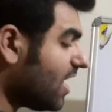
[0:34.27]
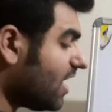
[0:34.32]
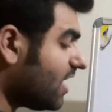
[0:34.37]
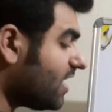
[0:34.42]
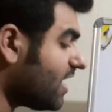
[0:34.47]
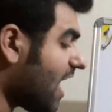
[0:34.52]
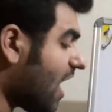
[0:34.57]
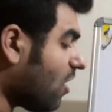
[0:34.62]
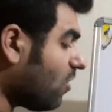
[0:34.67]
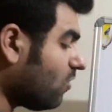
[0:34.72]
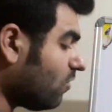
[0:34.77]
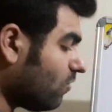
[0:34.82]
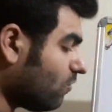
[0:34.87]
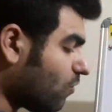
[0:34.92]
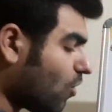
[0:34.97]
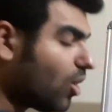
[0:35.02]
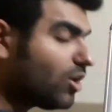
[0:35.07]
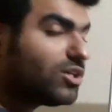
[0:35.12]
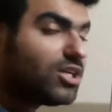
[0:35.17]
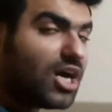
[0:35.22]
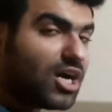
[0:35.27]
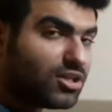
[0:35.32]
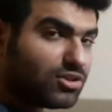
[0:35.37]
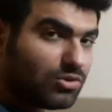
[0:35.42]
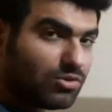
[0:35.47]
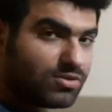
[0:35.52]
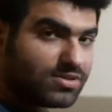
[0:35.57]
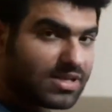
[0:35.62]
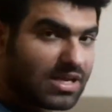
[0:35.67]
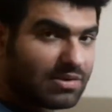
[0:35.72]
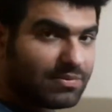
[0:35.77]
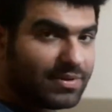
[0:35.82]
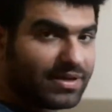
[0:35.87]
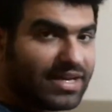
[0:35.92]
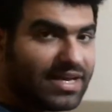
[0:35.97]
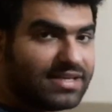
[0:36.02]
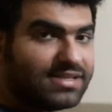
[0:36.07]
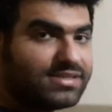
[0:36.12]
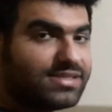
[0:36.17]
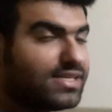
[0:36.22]
Now, what are those
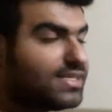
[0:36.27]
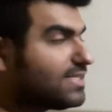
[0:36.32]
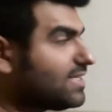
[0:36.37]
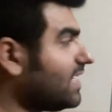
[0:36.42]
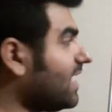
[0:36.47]
evidences?